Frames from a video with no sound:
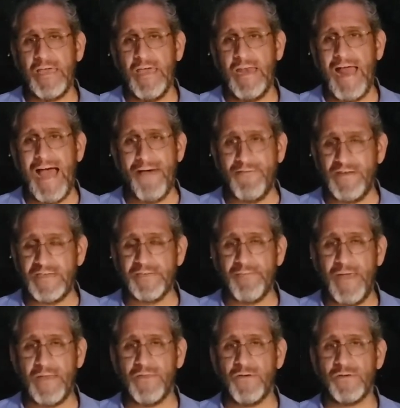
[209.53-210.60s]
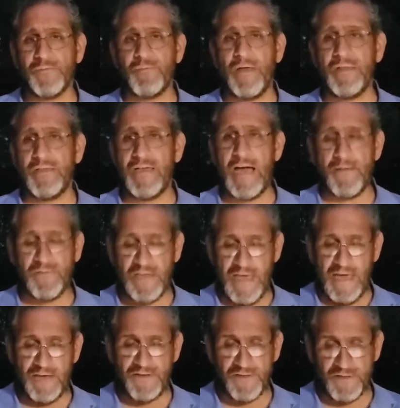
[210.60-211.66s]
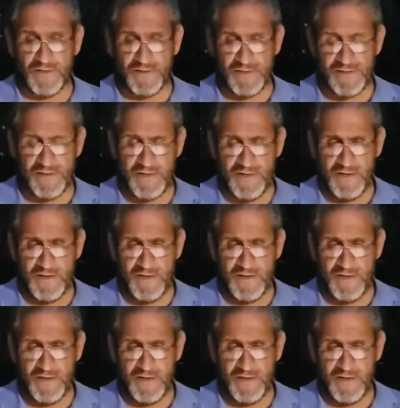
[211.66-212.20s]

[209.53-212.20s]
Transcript: and having to make those monthly obligations,